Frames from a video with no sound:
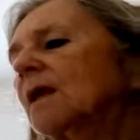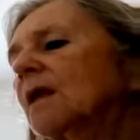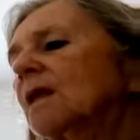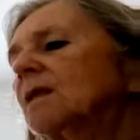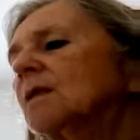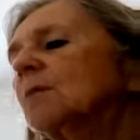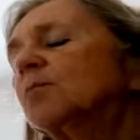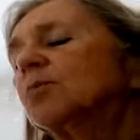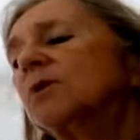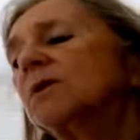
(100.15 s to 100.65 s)

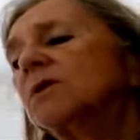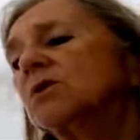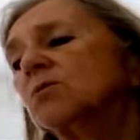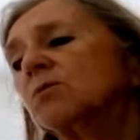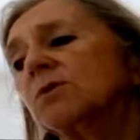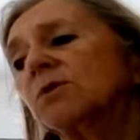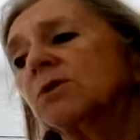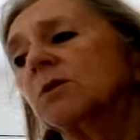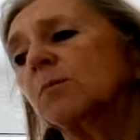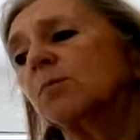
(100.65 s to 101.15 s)
The prince
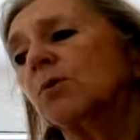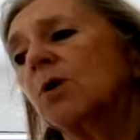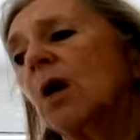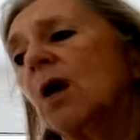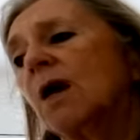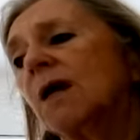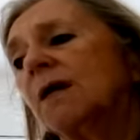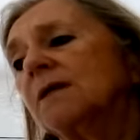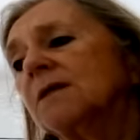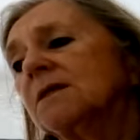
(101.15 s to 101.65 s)
was
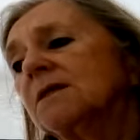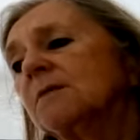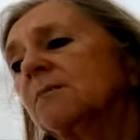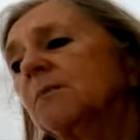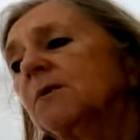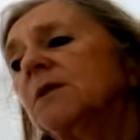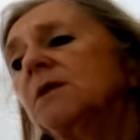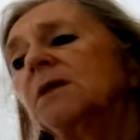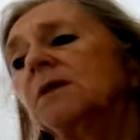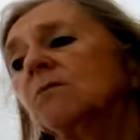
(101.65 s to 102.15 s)
surprised,
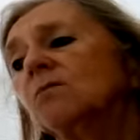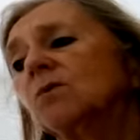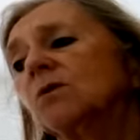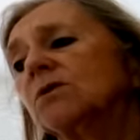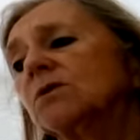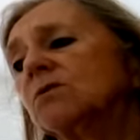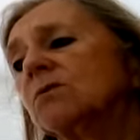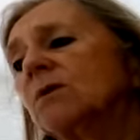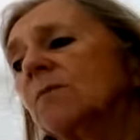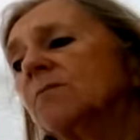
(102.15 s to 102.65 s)
but he didn't
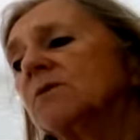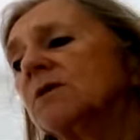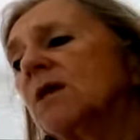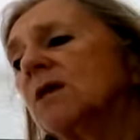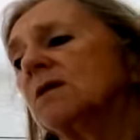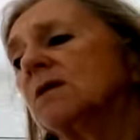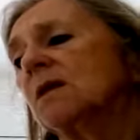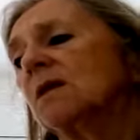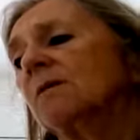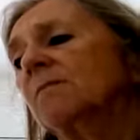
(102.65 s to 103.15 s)
want to
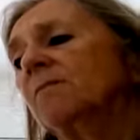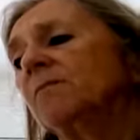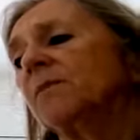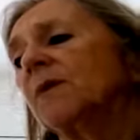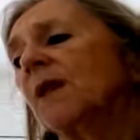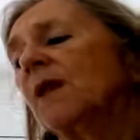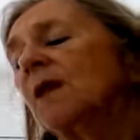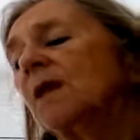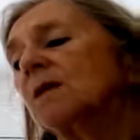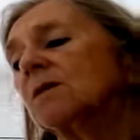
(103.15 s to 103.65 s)
upset her,
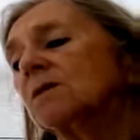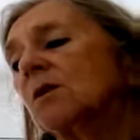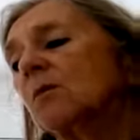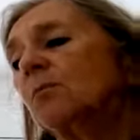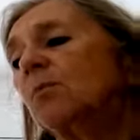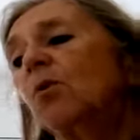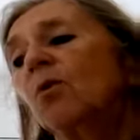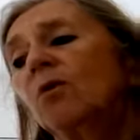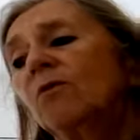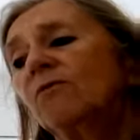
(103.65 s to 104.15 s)
so
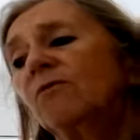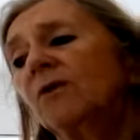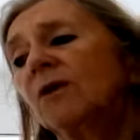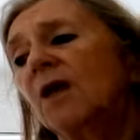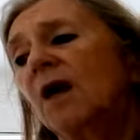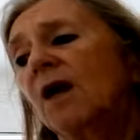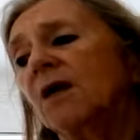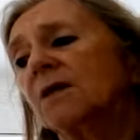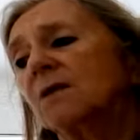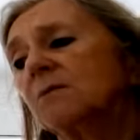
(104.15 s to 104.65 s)
poor
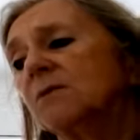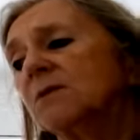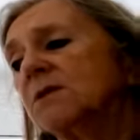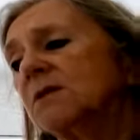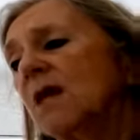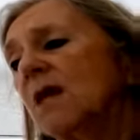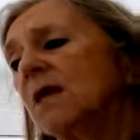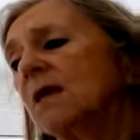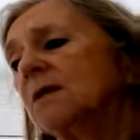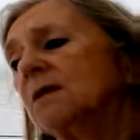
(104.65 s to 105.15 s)
Falada was
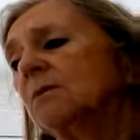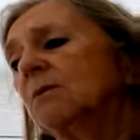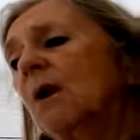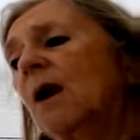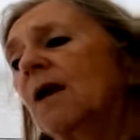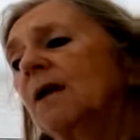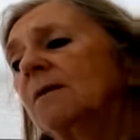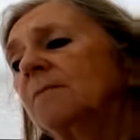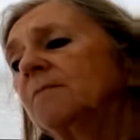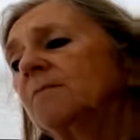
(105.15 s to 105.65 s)
taken
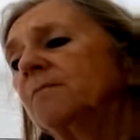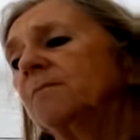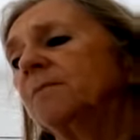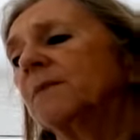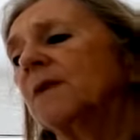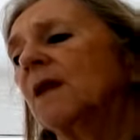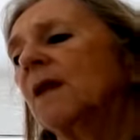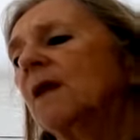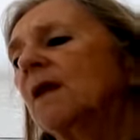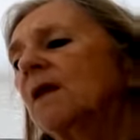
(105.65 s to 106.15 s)
away.
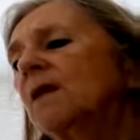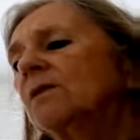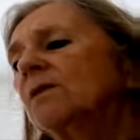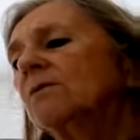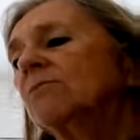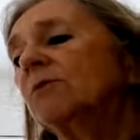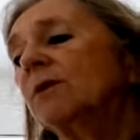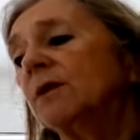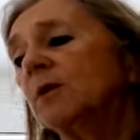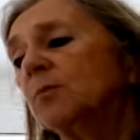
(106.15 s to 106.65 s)

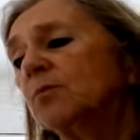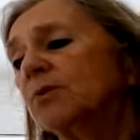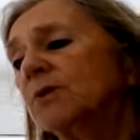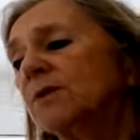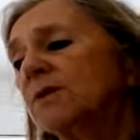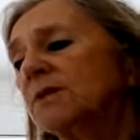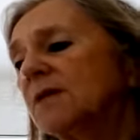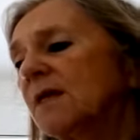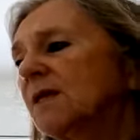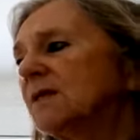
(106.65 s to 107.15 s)
The real
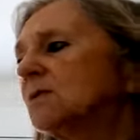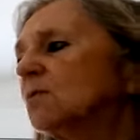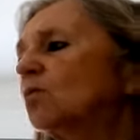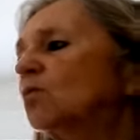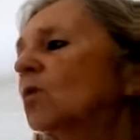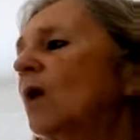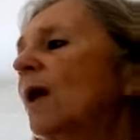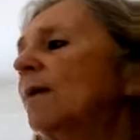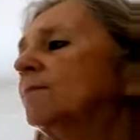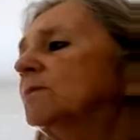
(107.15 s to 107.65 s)
princess
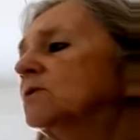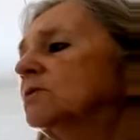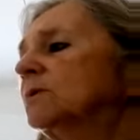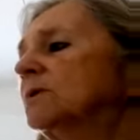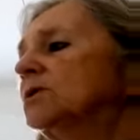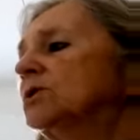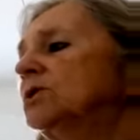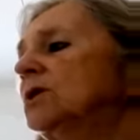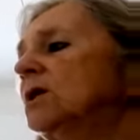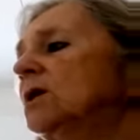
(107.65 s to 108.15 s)
wept
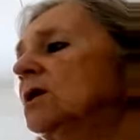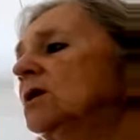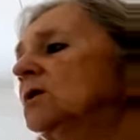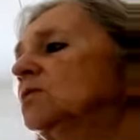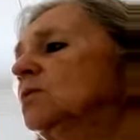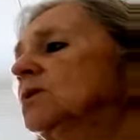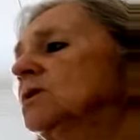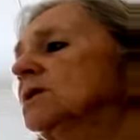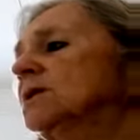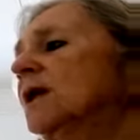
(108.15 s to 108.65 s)
when she
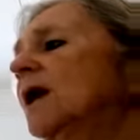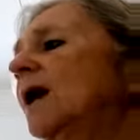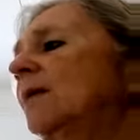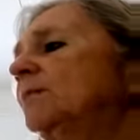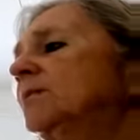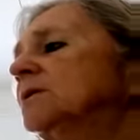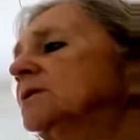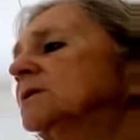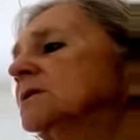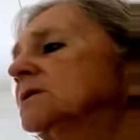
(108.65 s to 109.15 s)
heard what had
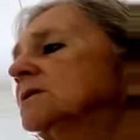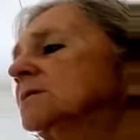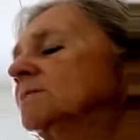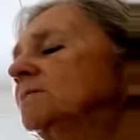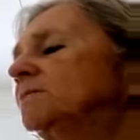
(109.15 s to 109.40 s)
happened.